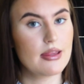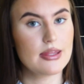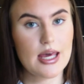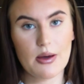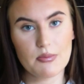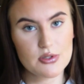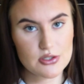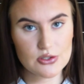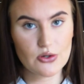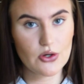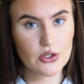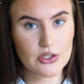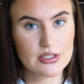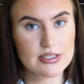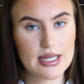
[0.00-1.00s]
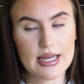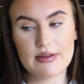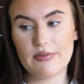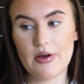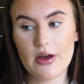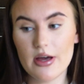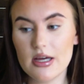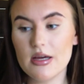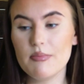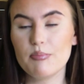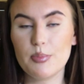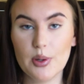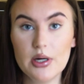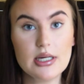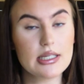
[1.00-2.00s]
that was not a good day for
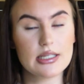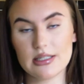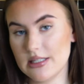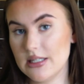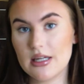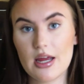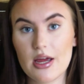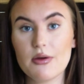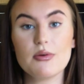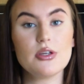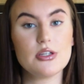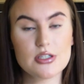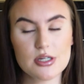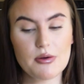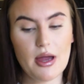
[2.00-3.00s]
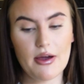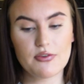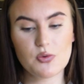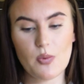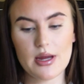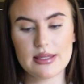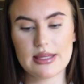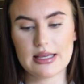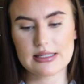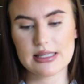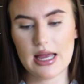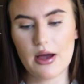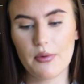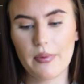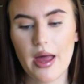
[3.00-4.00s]
her, but you know, you do have to weigh things
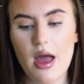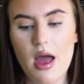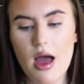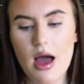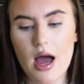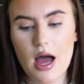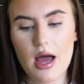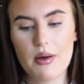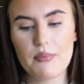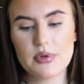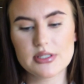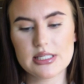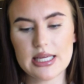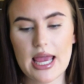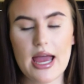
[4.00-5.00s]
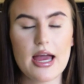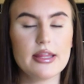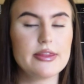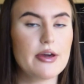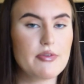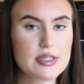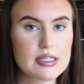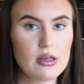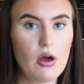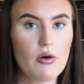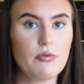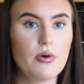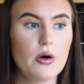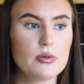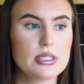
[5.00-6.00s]
out. So yeah, there is a
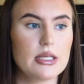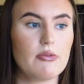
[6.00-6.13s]
lot of false